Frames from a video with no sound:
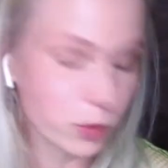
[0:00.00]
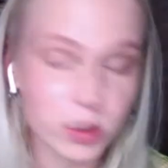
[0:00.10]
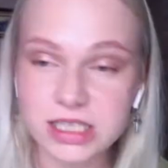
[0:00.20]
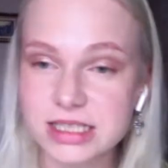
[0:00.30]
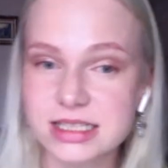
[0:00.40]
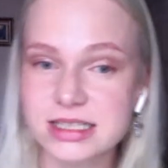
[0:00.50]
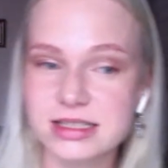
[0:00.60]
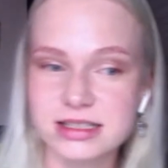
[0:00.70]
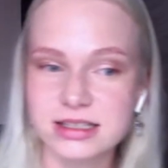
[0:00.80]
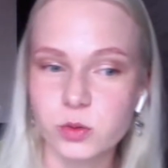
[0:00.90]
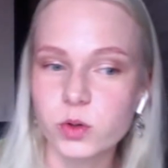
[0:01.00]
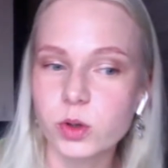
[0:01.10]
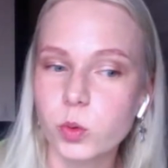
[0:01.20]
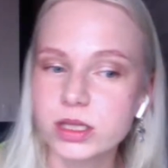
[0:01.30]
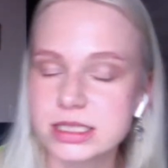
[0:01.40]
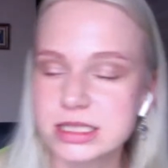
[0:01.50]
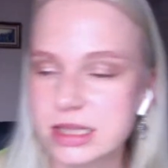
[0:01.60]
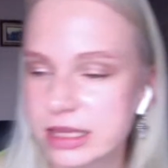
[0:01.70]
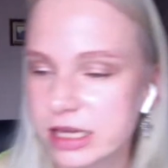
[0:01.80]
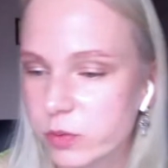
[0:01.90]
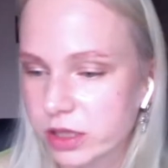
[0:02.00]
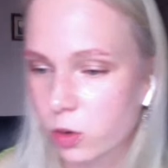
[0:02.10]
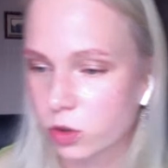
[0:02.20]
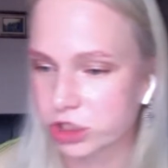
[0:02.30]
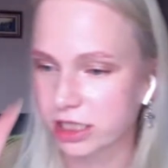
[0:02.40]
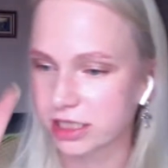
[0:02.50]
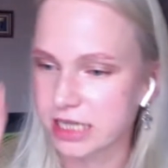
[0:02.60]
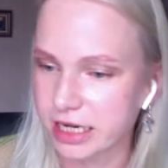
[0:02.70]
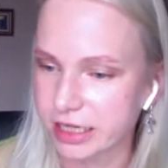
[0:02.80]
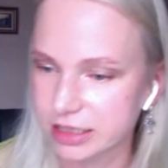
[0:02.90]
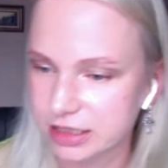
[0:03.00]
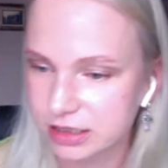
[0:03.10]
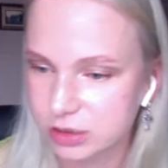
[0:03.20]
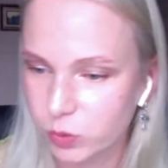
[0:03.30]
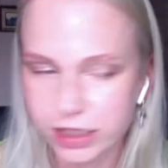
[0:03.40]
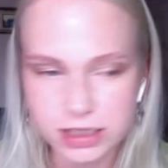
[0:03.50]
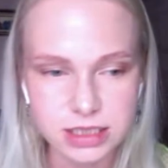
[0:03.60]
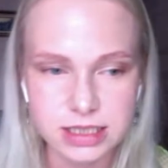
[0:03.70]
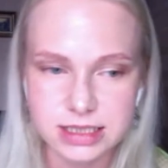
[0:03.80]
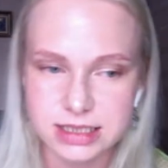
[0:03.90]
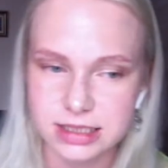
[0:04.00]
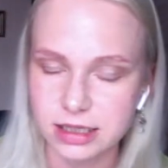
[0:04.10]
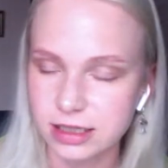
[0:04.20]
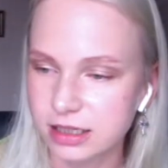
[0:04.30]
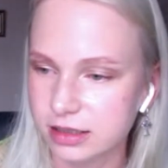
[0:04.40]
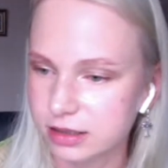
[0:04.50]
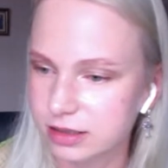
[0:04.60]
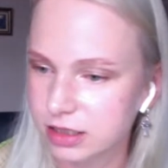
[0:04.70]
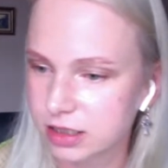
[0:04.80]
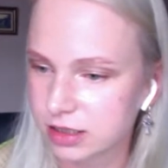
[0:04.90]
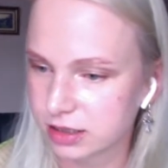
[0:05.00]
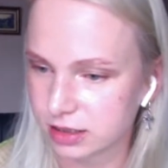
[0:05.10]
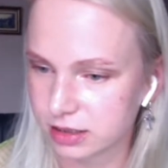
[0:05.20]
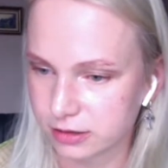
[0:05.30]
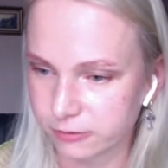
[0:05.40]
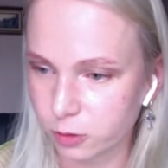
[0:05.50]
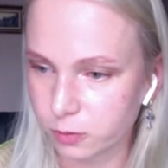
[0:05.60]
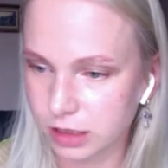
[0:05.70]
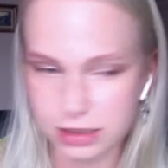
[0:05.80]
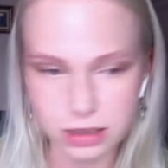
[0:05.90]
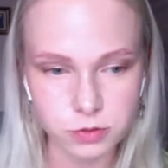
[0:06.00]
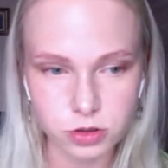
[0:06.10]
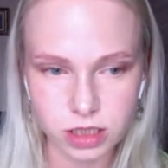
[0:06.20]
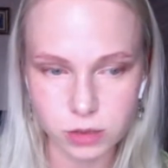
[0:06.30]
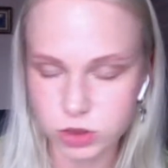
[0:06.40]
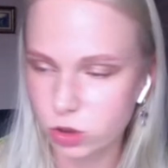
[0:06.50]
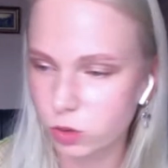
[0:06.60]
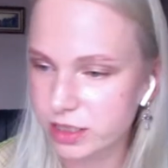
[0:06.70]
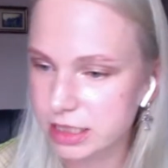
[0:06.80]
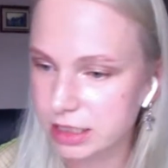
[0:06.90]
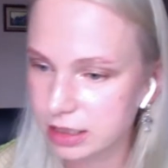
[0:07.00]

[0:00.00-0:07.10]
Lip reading: What is this? What is the thing with Hoshi and Tiger? When did this started? From the debut, he was always